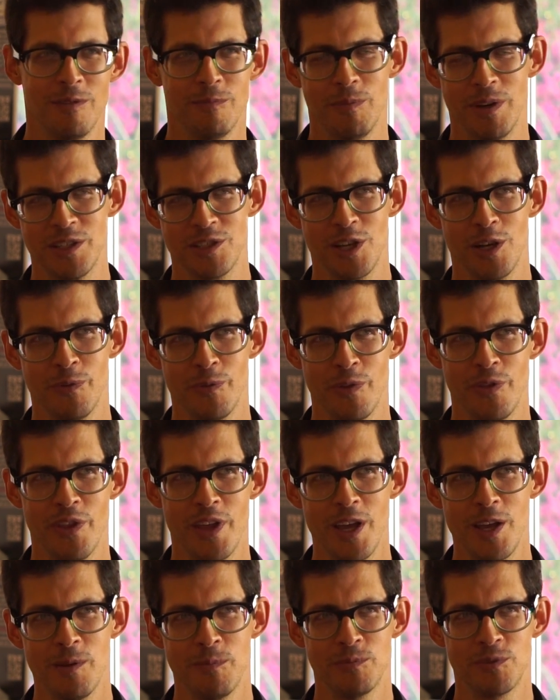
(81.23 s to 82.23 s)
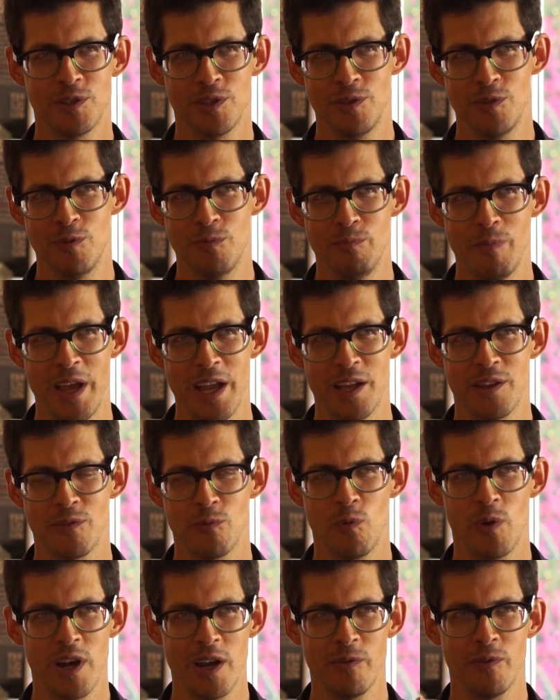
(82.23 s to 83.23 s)
myself and them to make
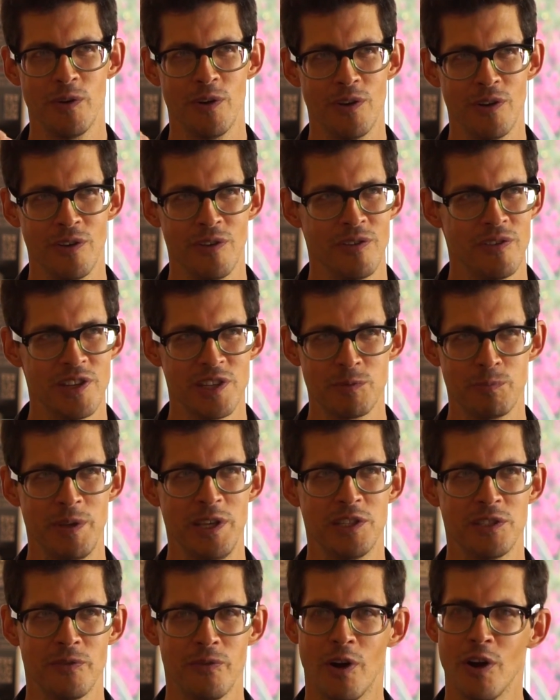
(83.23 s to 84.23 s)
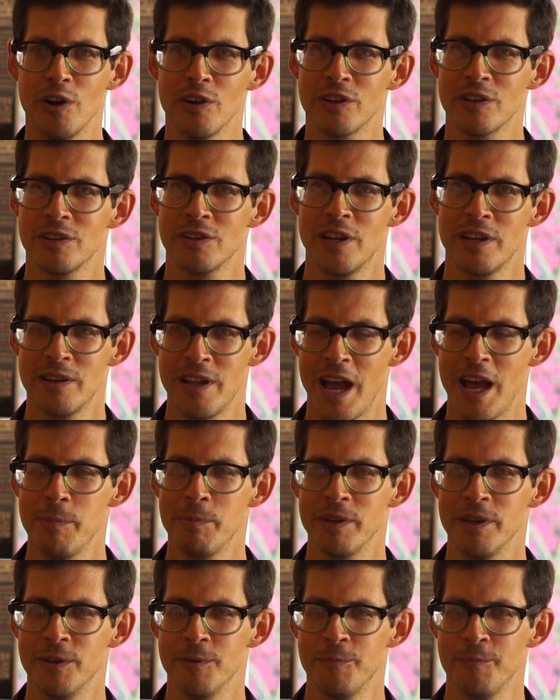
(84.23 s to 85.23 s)
whatever this piece of art
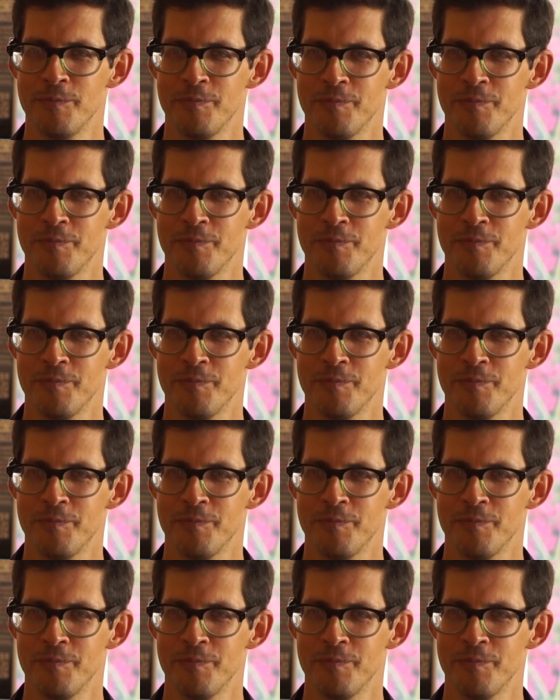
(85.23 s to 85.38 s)
happen.